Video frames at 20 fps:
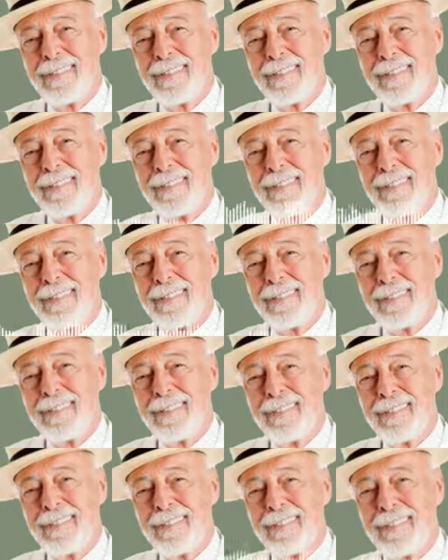Now,
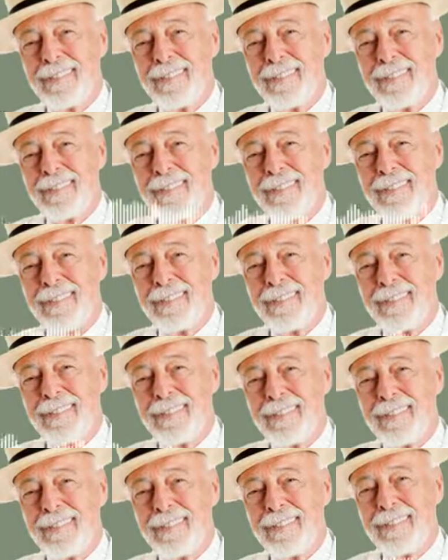Clemson had a
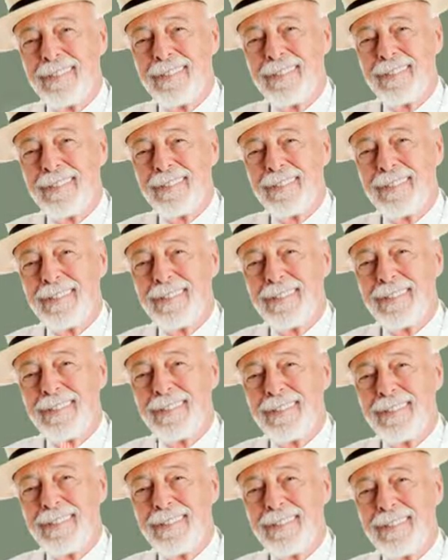great season in
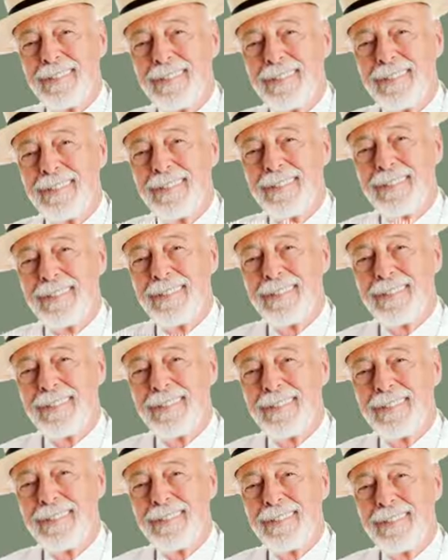2020, but
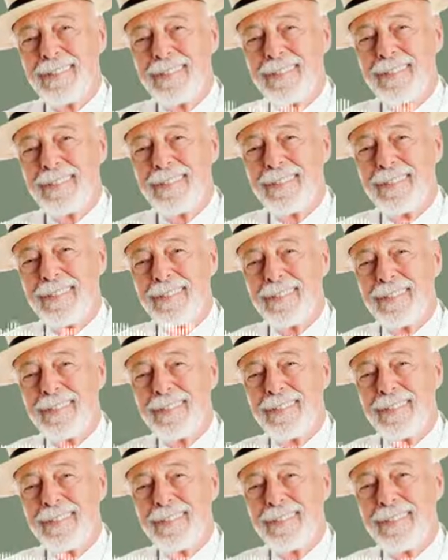as with
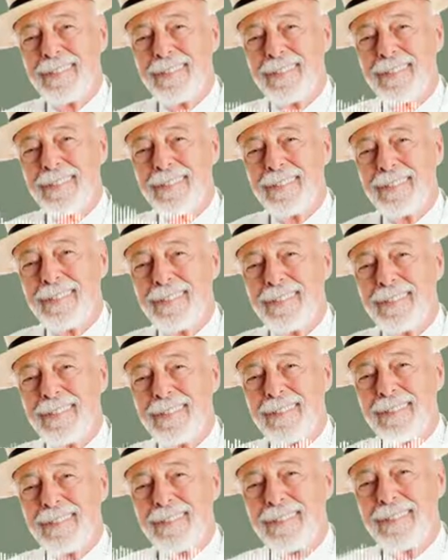everything in life, it's
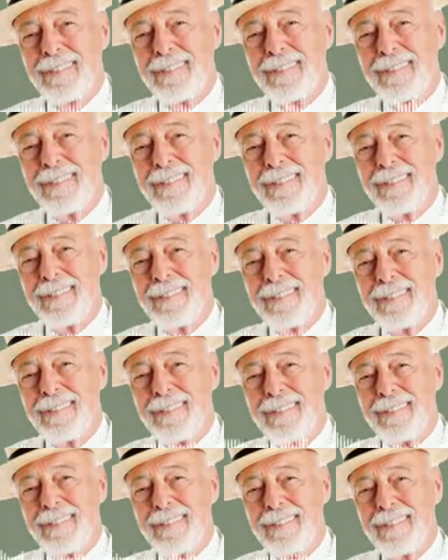not always
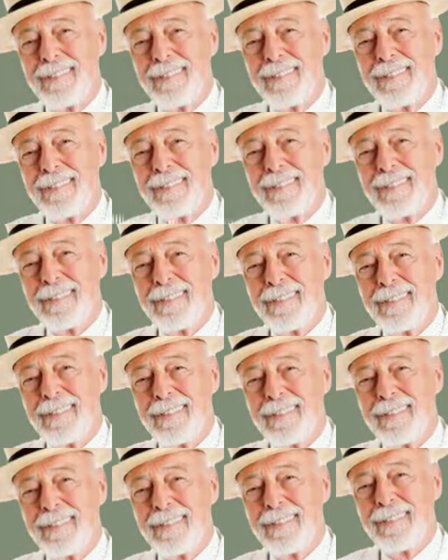unicorns and
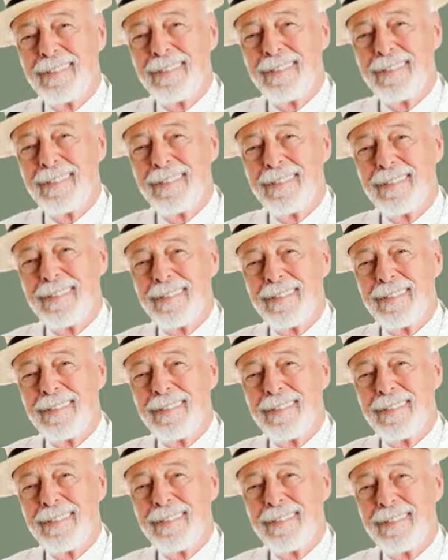rainbows.
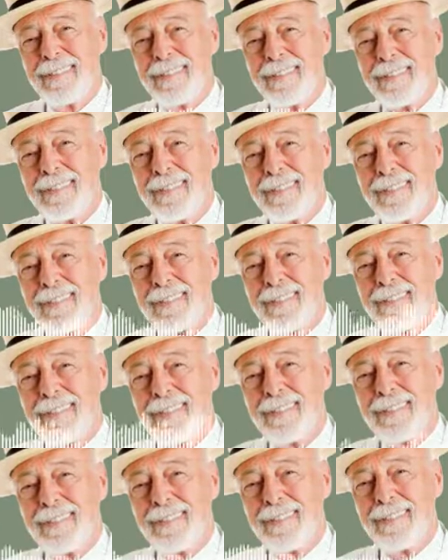If the
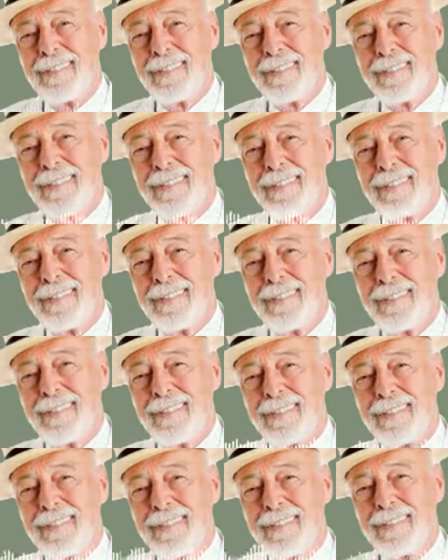Tigers want to
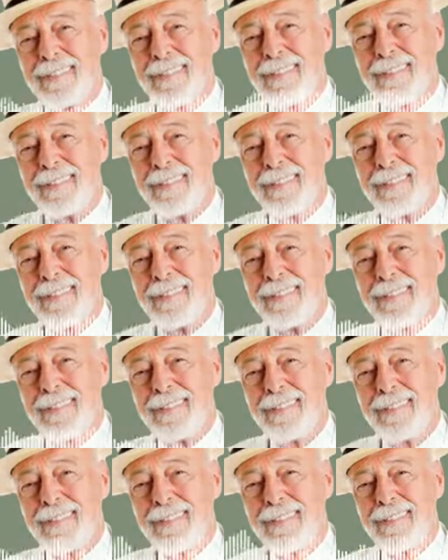climb back up
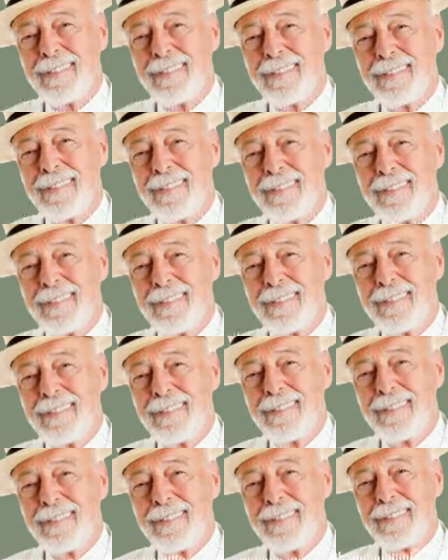that mountain in
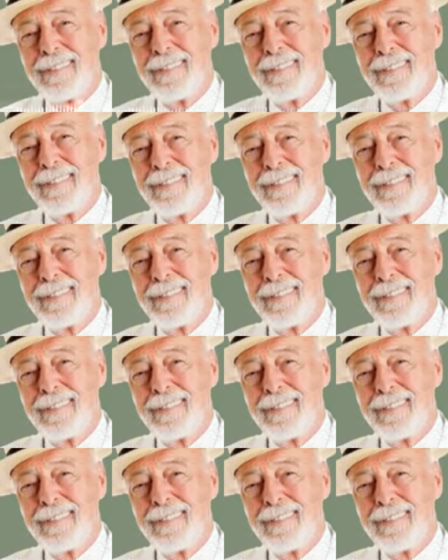2021,